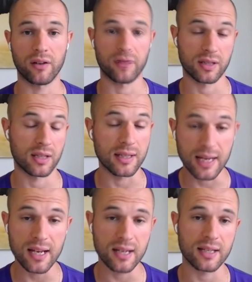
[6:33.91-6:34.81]
Of
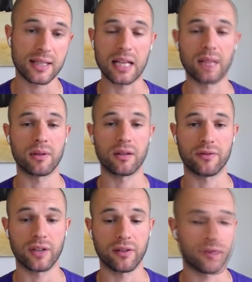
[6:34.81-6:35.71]
instantaneous settlement
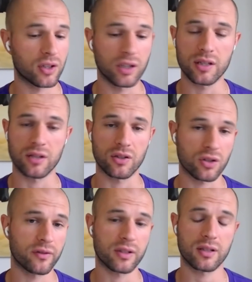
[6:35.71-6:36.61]
of goods and
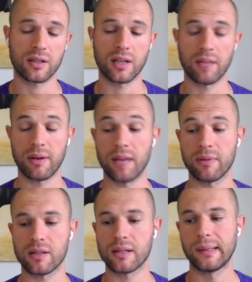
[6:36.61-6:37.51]
services and
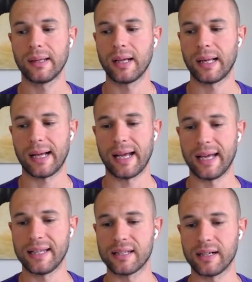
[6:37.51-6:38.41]
payments.
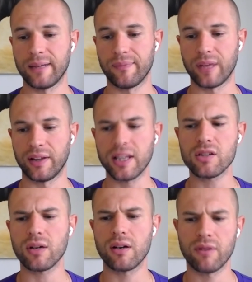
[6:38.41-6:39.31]
And
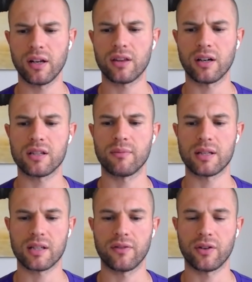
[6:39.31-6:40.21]
that's when I really thought to
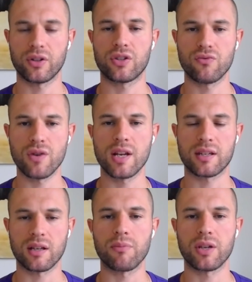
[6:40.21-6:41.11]
myself, there is really
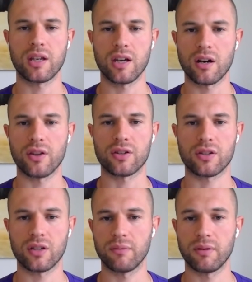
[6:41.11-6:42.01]
something here
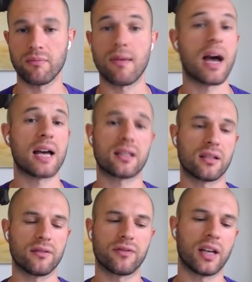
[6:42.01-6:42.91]
that's going to be
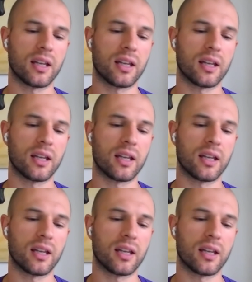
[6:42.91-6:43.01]
massive.